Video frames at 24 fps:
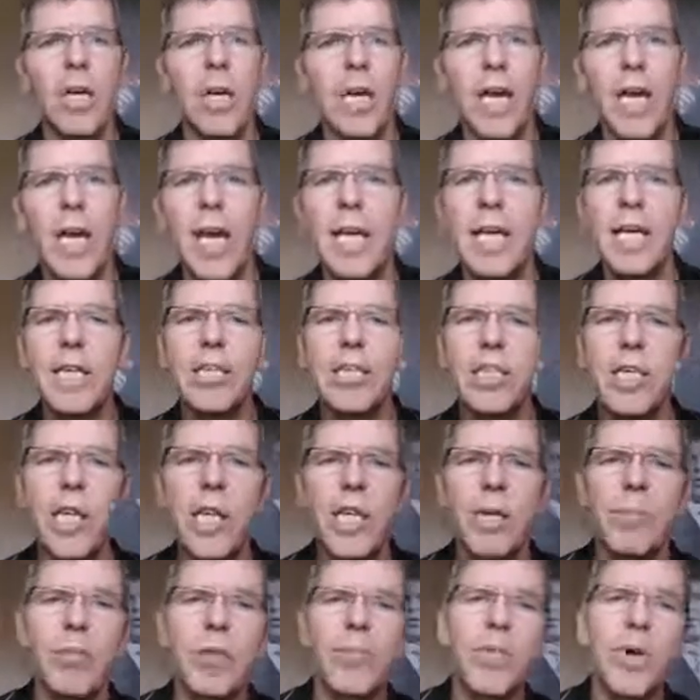Like and
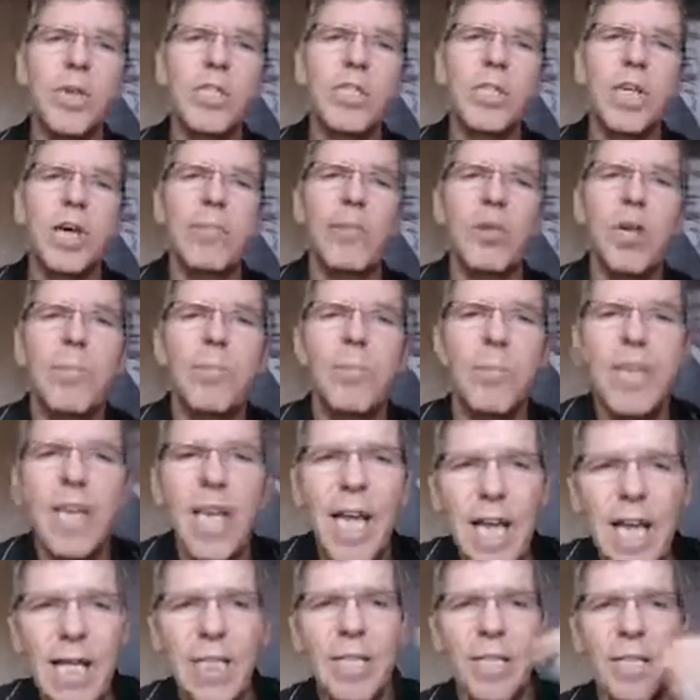share it. But what's coming up
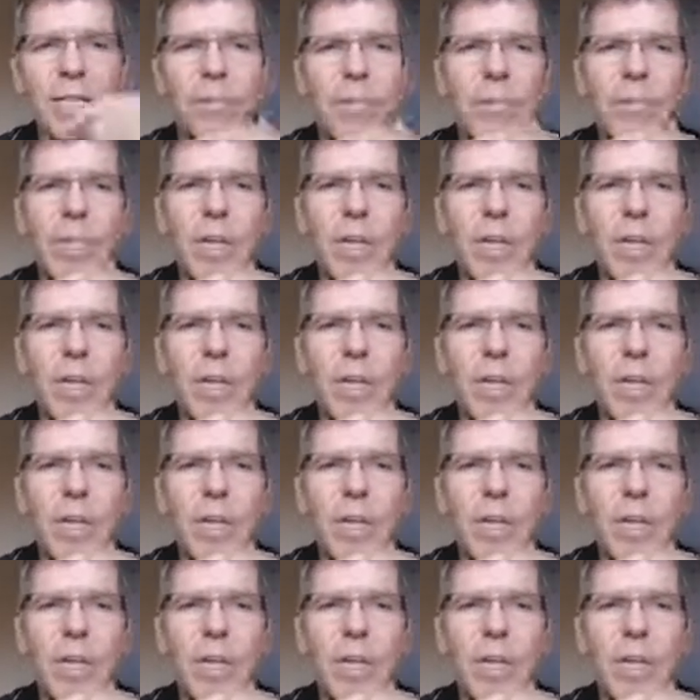next?